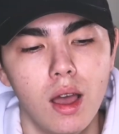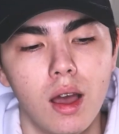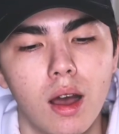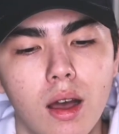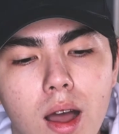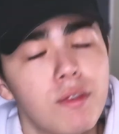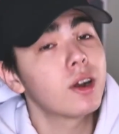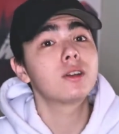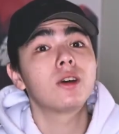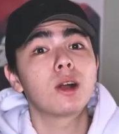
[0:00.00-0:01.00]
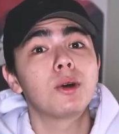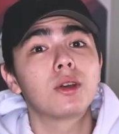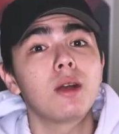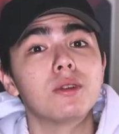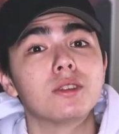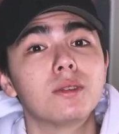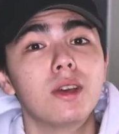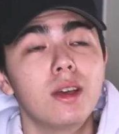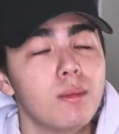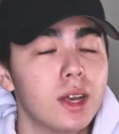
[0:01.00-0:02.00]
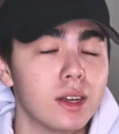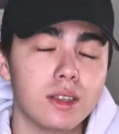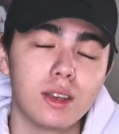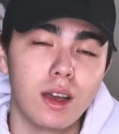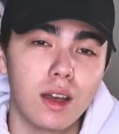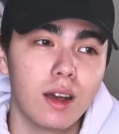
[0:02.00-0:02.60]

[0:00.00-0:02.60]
I figured I'd talk about cameras because